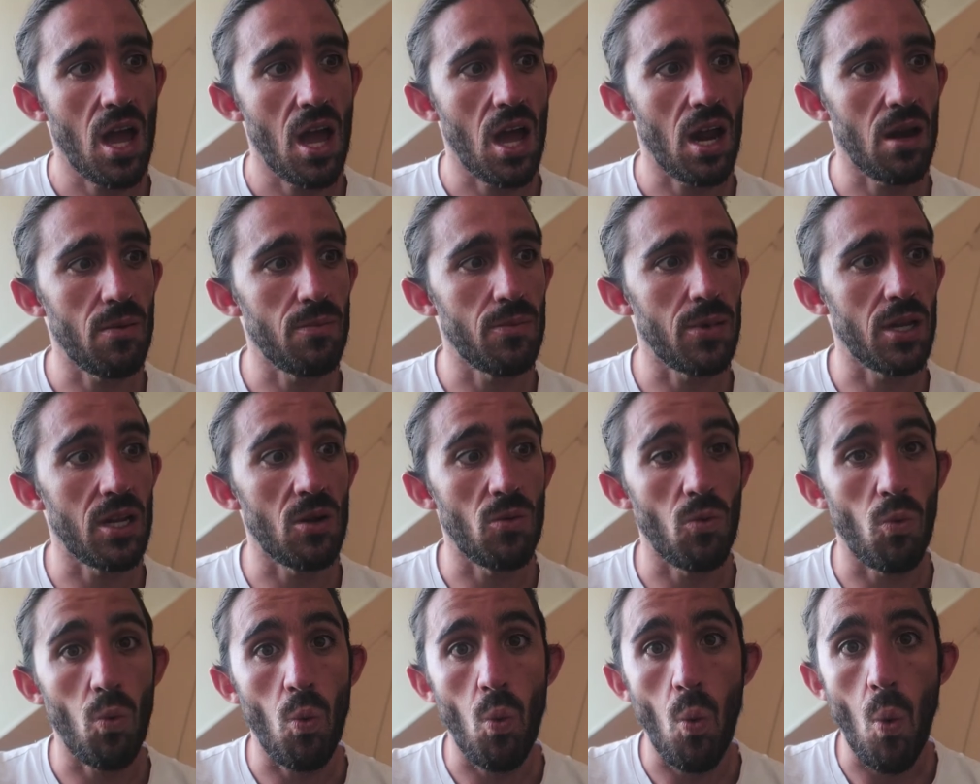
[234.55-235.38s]
and be
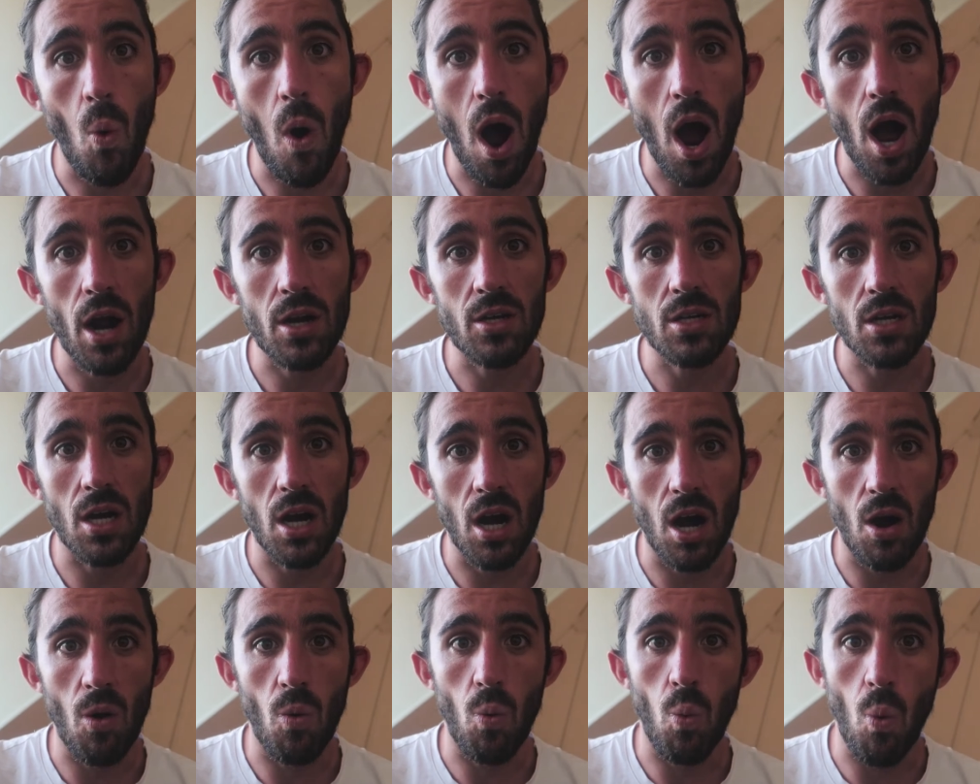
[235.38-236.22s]
what
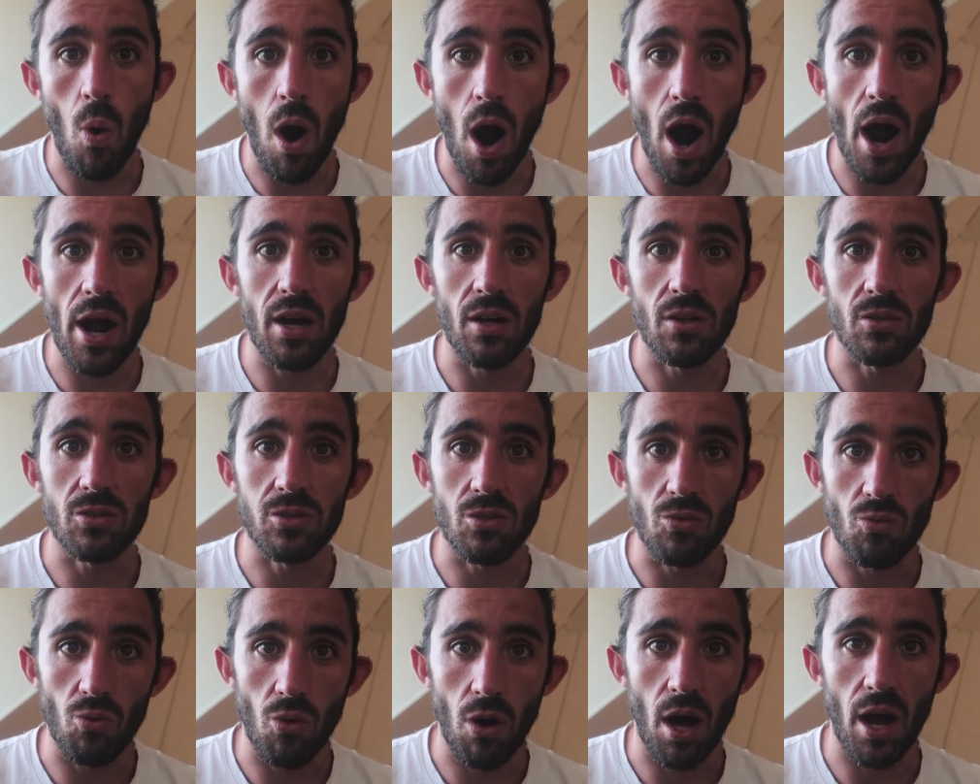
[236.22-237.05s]
a
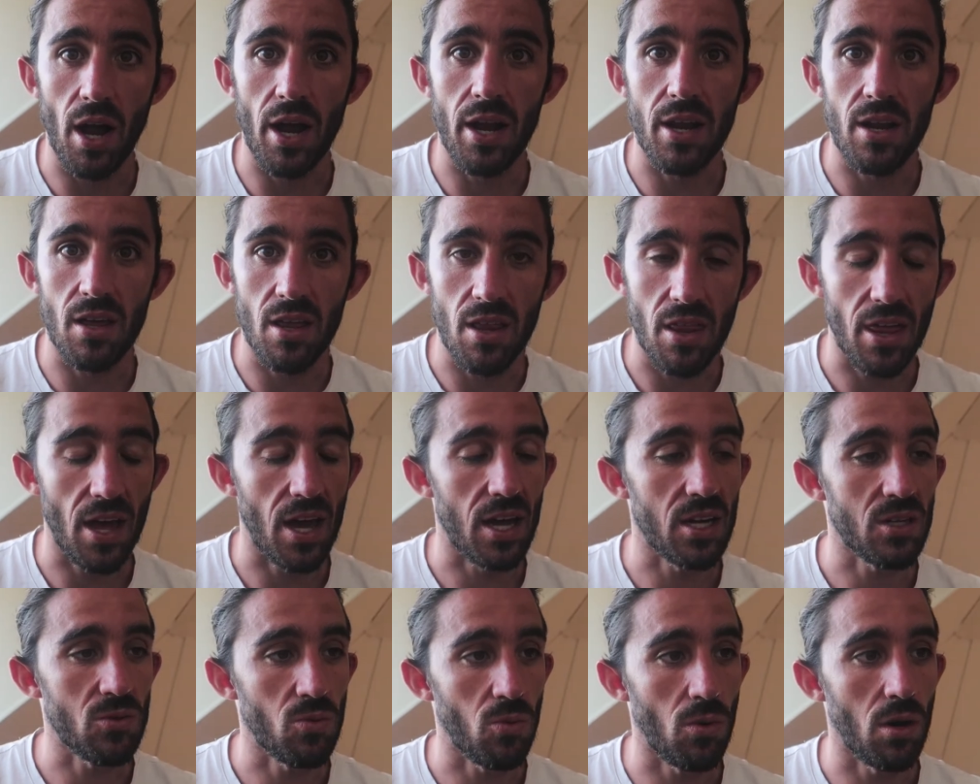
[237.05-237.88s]
wild ride
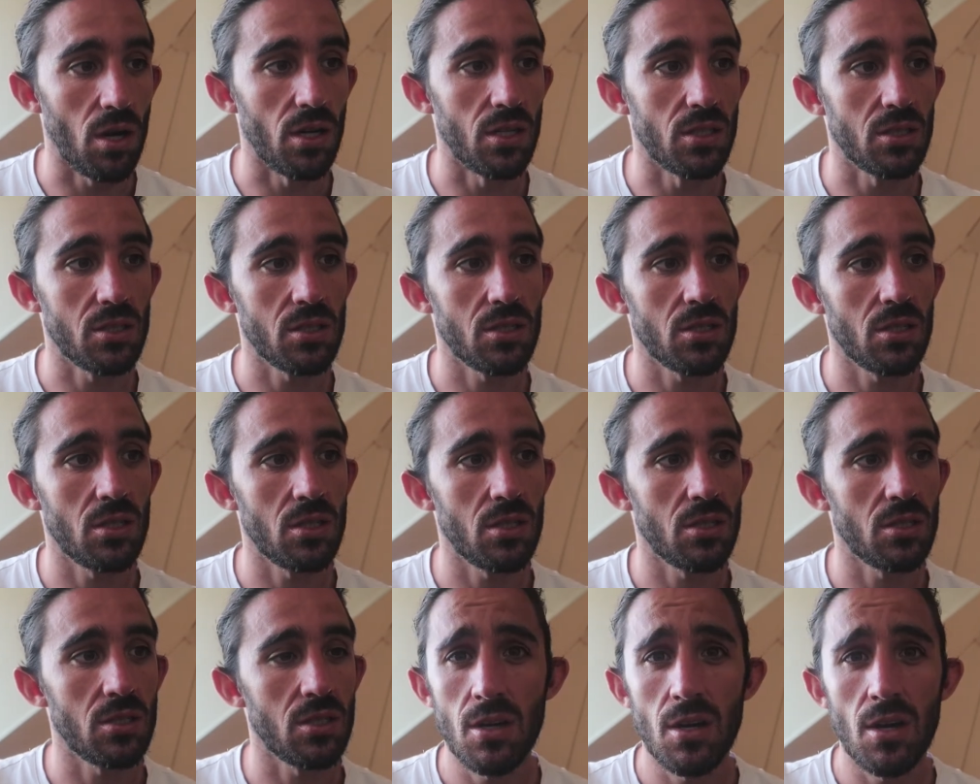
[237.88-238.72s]
that was.
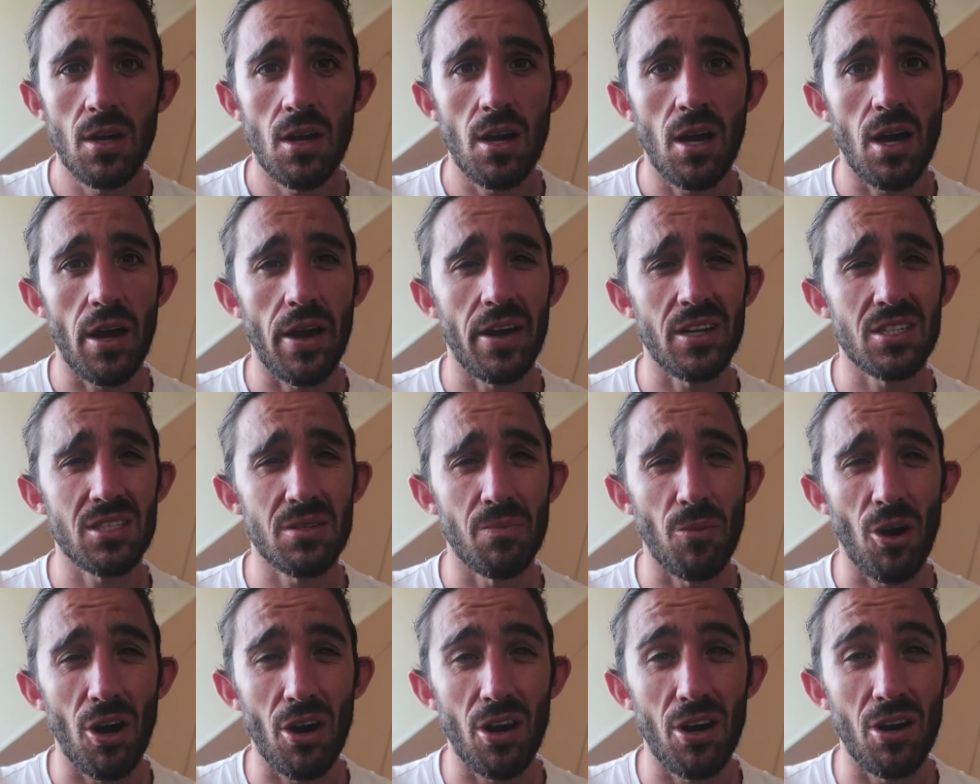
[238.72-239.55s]
Uh,
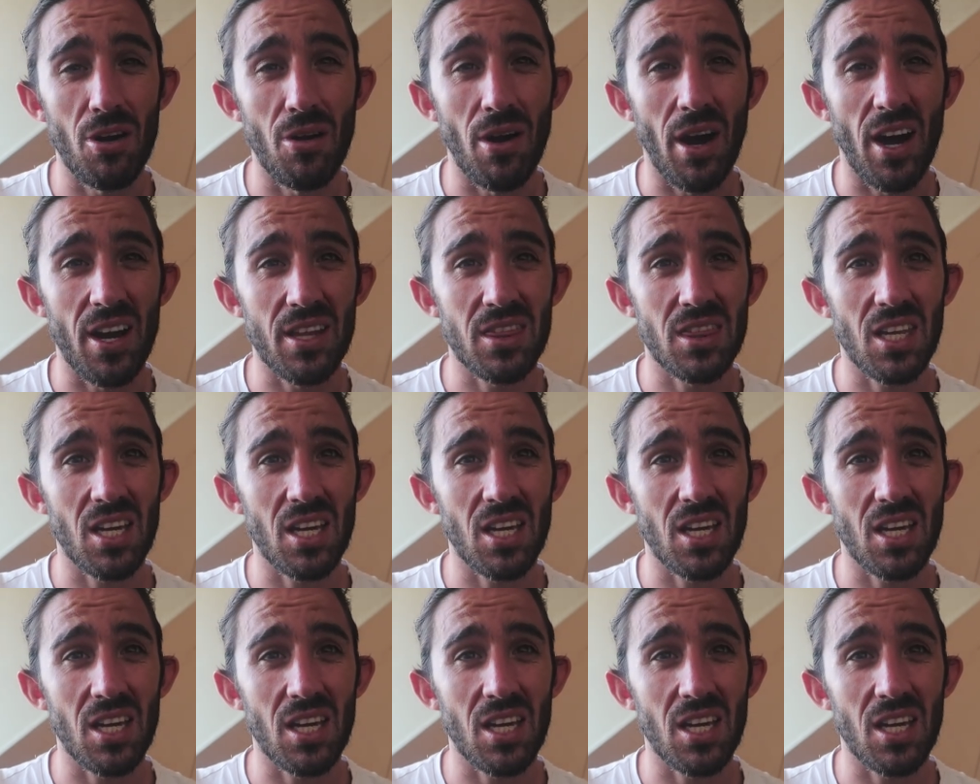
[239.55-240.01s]
tomorrow, I